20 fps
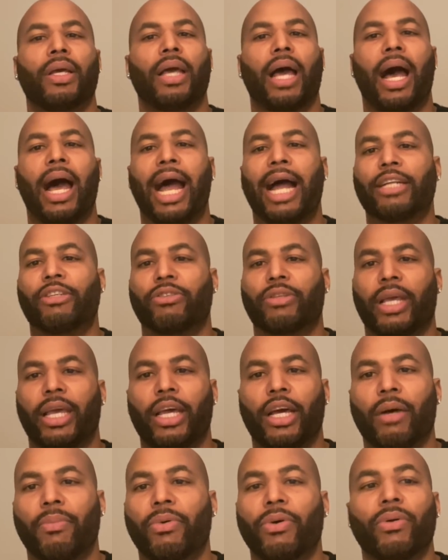Idris
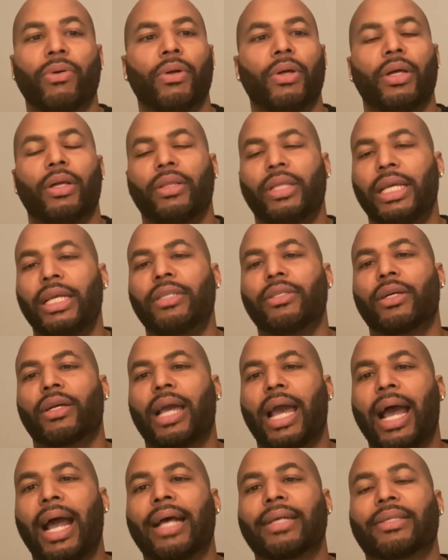Elba, these are
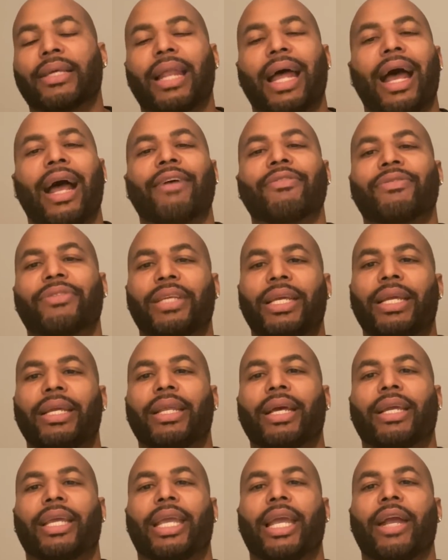guys that I've seen
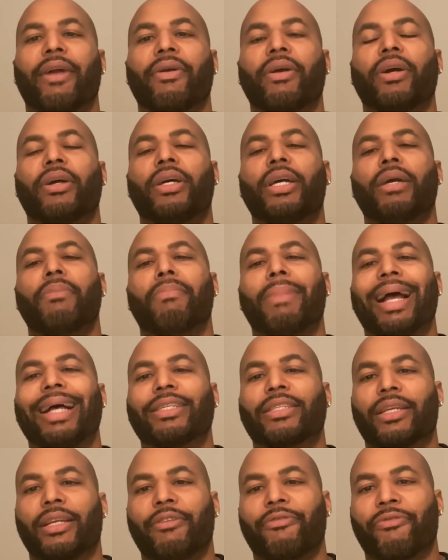that carry a good
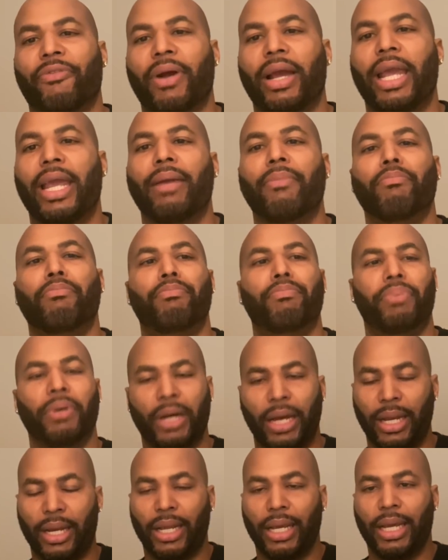masculine frame,
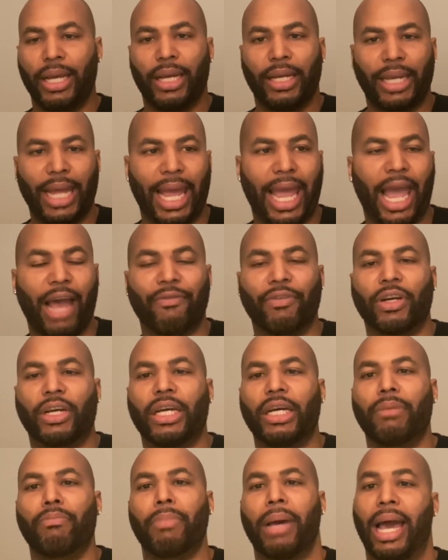but they have a
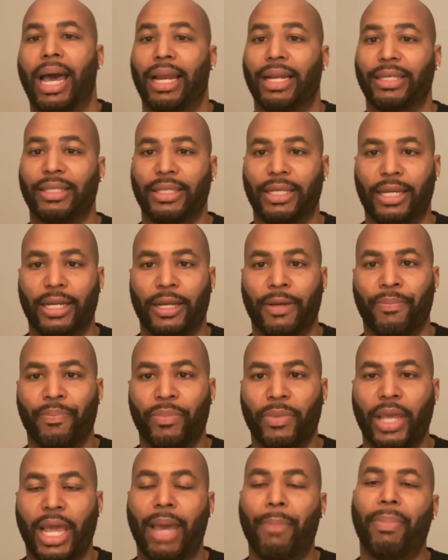good balance in it.
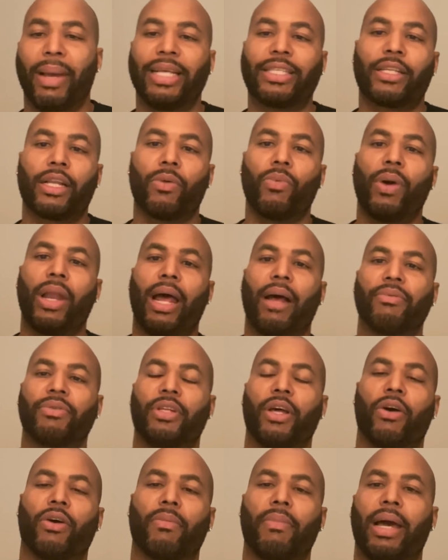And basically what I was
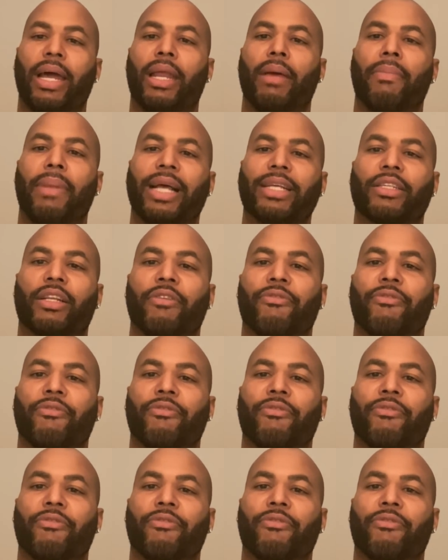talking about in that masculine